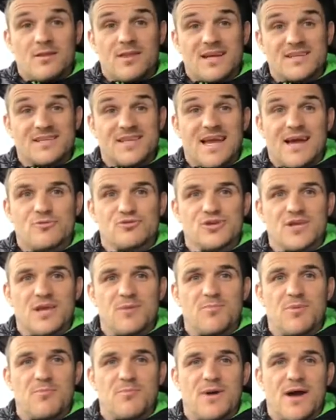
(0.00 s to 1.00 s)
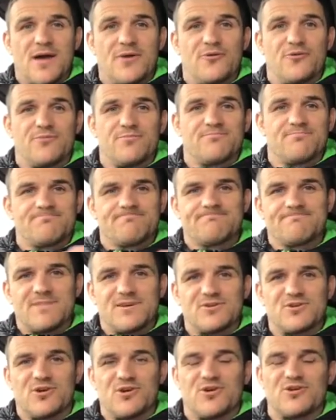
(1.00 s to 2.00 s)
That's the housekeeping part done.
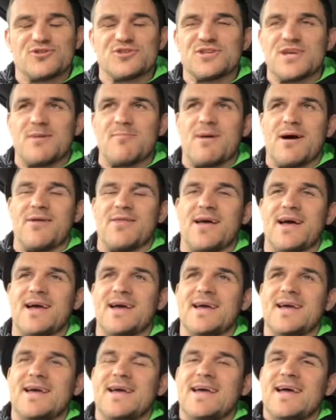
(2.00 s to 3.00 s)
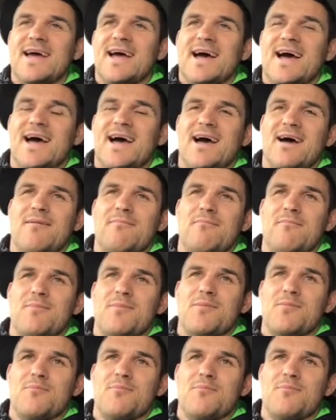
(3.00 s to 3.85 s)
That's all I've got to say about that.